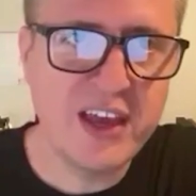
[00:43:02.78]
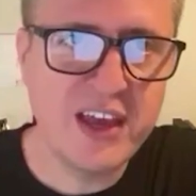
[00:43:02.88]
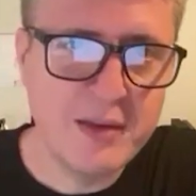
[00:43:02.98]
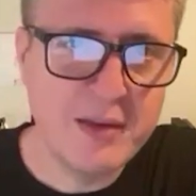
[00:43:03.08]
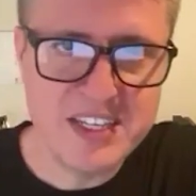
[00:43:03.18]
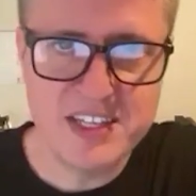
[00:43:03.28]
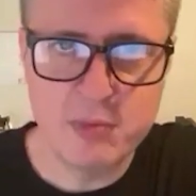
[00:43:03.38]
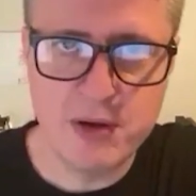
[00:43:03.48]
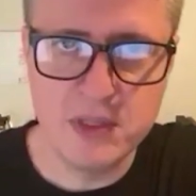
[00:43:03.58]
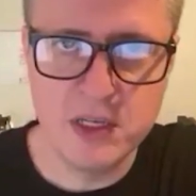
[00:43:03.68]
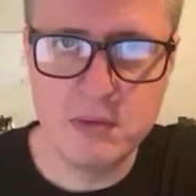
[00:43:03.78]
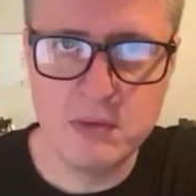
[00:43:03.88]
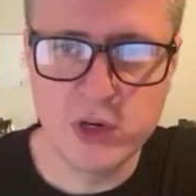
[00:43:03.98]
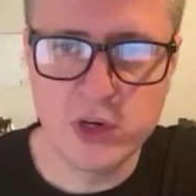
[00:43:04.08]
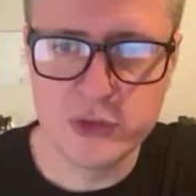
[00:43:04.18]
AI makes that problem a little bit
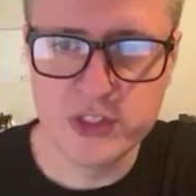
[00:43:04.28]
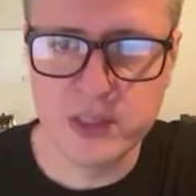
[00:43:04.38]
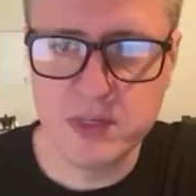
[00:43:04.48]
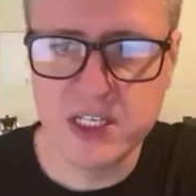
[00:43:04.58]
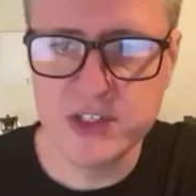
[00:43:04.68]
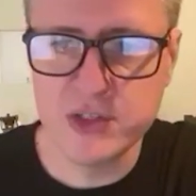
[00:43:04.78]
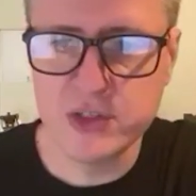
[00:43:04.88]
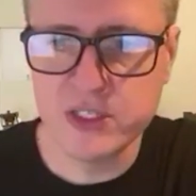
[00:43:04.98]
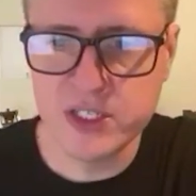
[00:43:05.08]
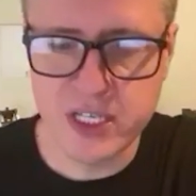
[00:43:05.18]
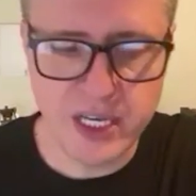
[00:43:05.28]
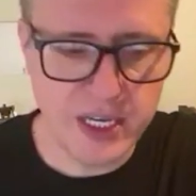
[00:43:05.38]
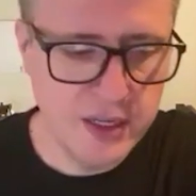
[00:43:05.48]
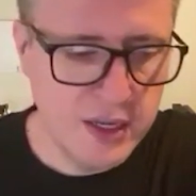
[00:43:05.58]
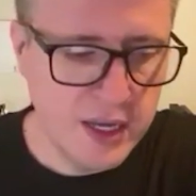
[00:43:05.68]
more interesting because you can
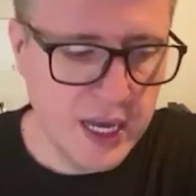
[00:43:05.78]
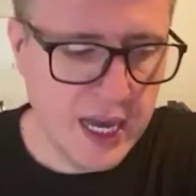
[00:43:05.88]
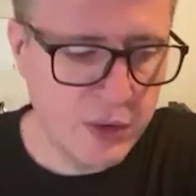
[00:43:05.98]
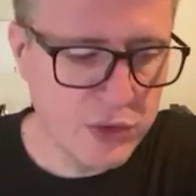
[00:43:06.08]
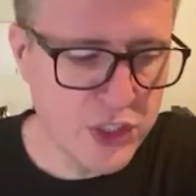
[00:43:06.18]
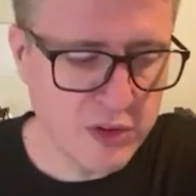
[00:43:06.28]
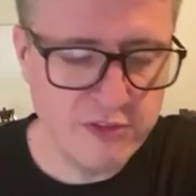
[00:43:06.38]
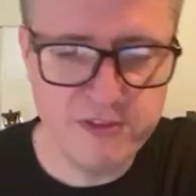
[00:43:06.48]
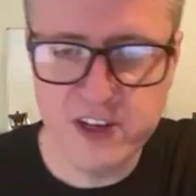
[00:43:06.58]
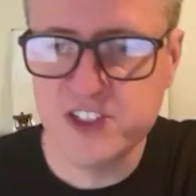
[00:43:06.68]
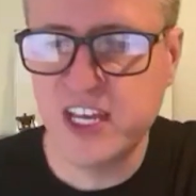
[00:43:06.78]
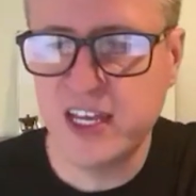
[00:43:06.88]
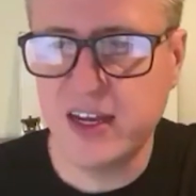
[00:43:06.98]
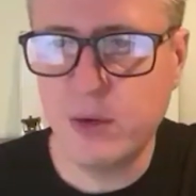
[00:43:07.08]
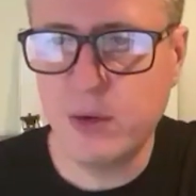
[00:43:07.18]
say, I don't just want to fuzz
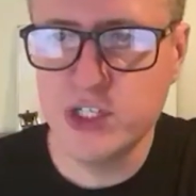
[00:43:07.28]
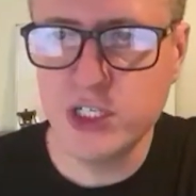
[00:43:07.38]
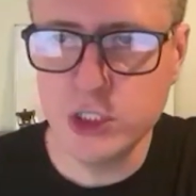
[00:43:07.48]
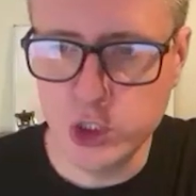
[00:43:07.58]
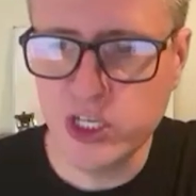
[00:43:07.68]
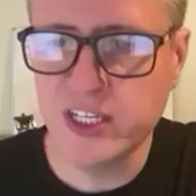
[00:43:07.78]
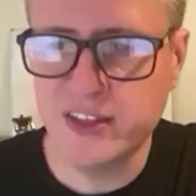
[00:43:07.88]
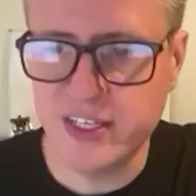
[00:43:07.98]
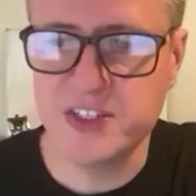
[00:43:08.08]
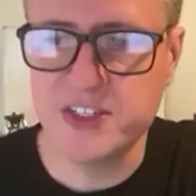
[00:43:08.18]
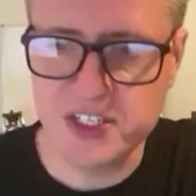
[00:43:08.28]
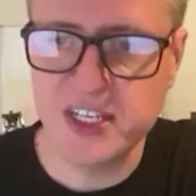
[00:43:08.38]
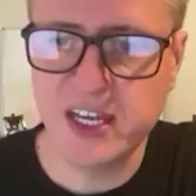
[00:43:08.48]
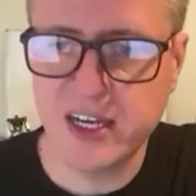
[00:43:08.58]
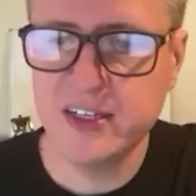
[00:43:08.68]
data. I want you to look at the
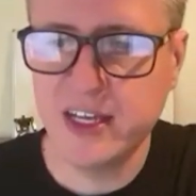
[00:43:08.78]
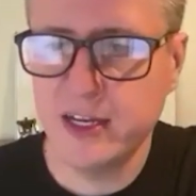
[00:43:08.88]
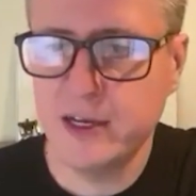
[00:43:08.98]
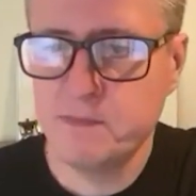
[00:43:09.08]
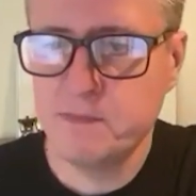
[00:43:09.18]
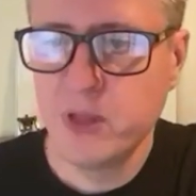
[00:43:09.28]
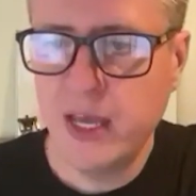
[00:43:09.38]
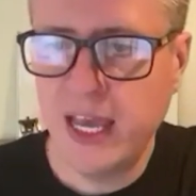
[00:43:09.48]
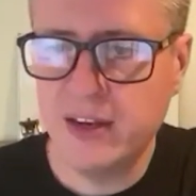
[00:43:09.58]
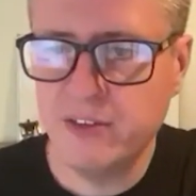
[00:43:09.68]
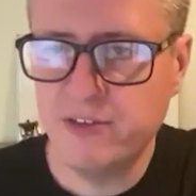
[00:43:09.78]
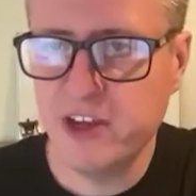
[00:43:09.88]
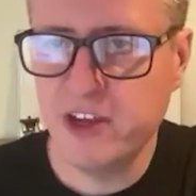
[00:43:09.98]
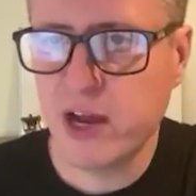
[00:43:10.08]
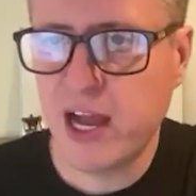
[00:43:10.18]
existing kind of data and
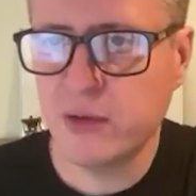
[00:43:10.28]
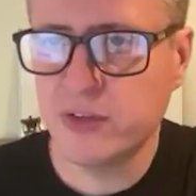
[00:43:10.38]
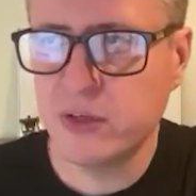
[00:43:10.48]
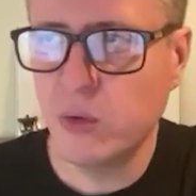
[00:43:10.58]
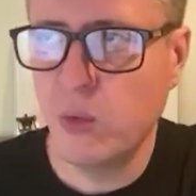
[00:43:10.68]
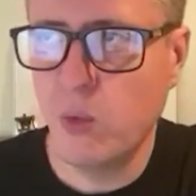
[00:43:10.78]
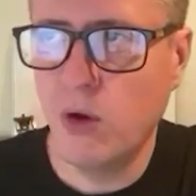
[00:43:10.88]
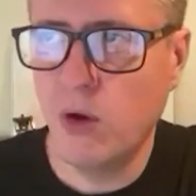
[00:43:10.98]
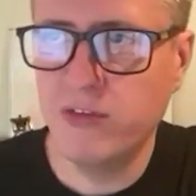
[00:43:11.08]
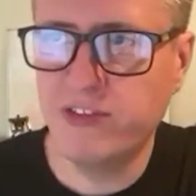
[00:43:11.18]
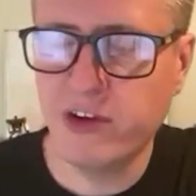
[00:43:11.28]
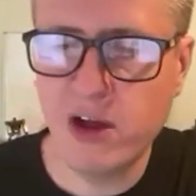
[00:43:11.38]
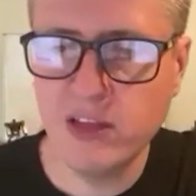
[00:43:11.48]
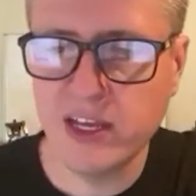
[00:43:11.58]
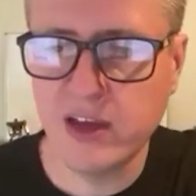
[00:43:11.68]
figure out uh, figure
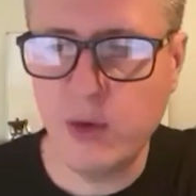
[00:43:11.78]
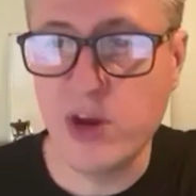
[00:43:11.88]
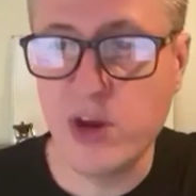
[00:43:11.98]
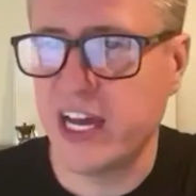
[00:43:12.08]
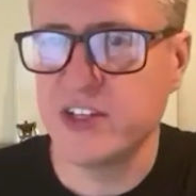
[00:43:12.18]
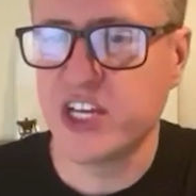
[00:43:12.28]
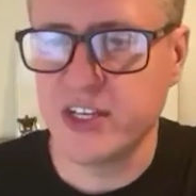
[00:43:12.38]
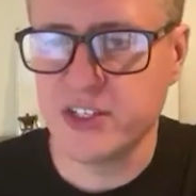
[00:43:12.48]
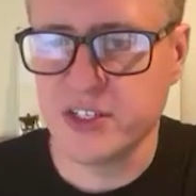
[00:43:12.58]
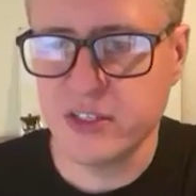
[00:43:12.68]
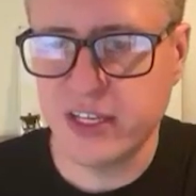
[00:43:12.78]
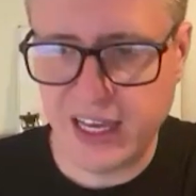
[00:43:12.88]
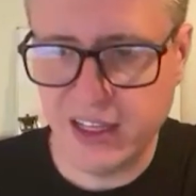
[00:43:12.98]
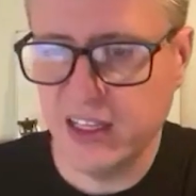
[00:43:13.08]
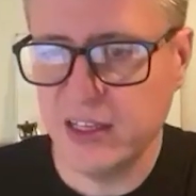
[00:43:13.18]
out like weird edge cases. Like
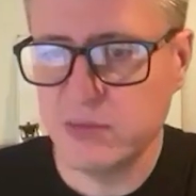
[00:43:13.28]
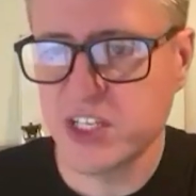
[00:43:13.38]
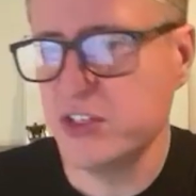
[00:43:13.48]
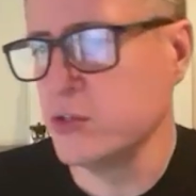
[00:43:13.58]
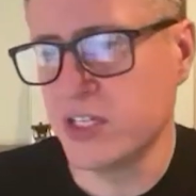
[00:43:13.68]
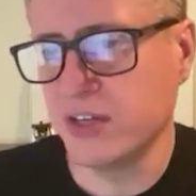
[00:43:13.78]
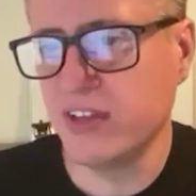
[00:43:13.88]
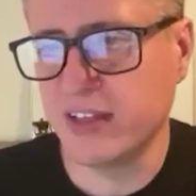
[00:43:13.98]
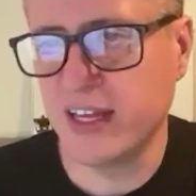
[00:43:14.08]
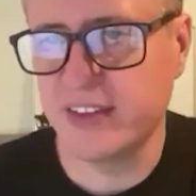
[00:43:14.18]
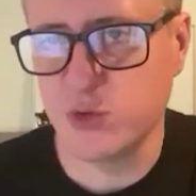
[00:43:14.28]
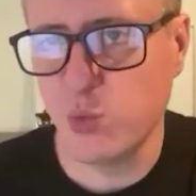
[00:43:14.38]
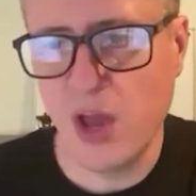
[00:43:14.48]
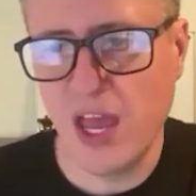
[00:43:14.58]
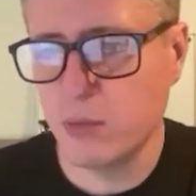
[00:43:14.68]
LLMs can do stuff like that. That's
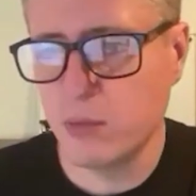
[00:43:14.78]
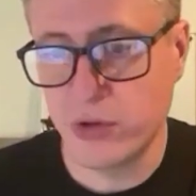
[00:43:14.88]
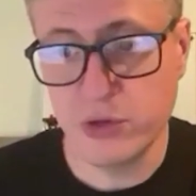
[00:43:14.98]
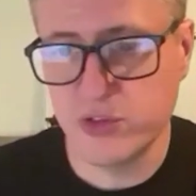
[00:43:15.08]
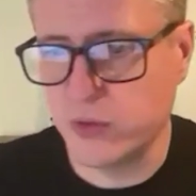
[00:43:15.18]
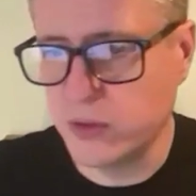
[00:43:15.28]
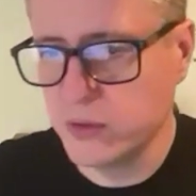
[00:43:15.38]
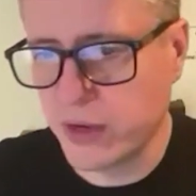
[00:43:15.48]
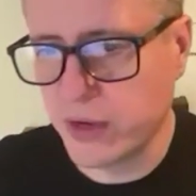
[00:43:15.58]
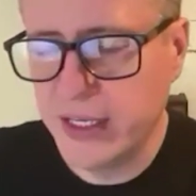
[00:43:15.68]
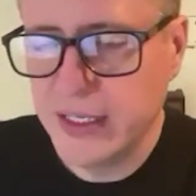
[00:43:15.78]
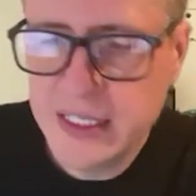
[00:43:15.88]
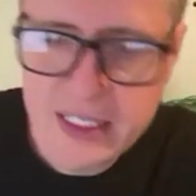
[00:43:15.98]
way more useful, right?